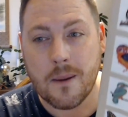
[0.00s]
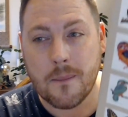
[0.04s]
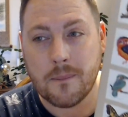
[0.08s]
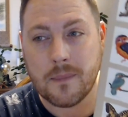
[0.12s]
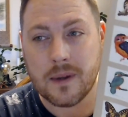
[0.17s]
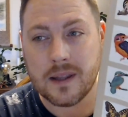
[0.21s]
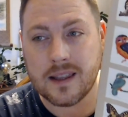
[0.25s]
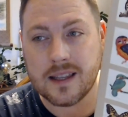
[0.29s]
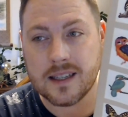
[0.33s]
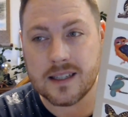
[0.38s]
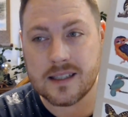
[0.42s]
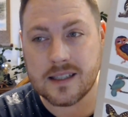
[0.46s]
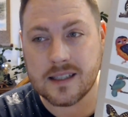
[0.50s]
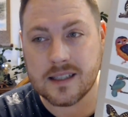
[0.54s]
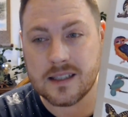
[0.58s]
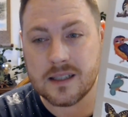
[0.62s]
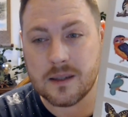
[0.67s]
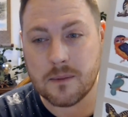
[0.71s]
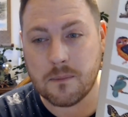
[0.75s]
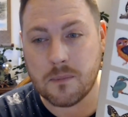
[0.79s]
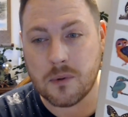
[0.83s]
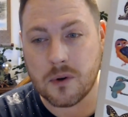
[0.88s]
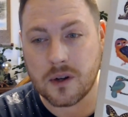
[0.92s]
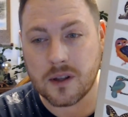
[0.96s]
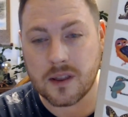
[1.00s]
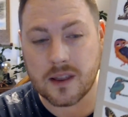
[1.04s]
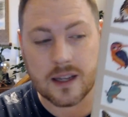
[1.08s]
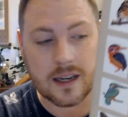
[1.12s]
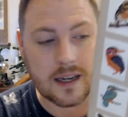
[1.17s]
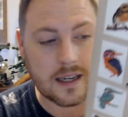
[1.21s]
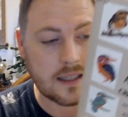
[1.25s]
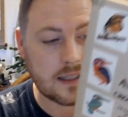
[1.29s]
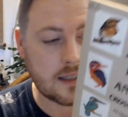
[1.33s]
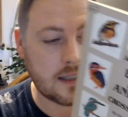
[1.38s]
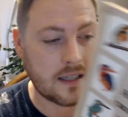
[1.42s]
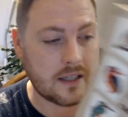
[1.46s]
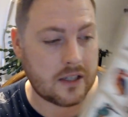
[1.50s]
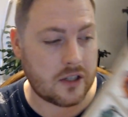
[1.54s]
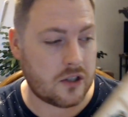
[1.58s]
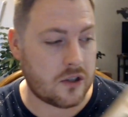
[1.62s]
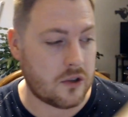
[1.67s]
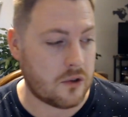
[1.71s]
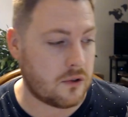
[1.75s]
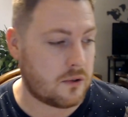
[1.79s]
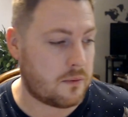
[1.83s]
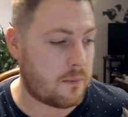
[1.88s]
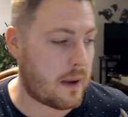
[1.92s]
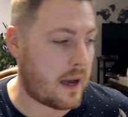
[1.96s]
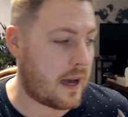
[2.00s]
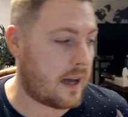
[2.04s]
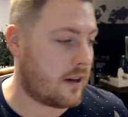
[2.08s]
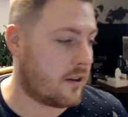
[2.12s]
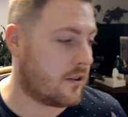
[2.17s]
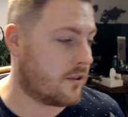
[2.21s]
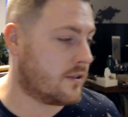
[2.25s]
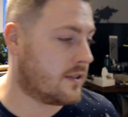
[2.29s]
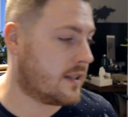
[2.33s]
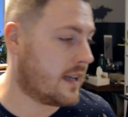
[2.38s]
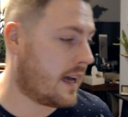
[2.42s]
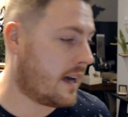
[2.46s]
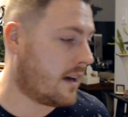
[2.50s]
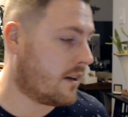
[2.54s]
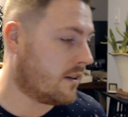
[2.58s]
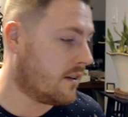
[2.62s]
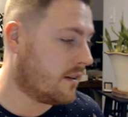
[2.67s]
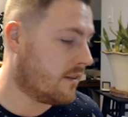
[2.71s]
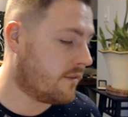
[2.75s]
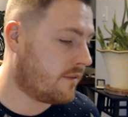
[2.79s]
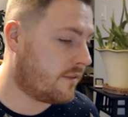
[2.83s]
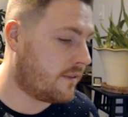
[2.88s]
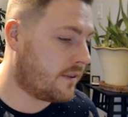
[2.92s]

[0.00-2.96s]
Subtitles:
but this is the book that I stitched those patterns out of.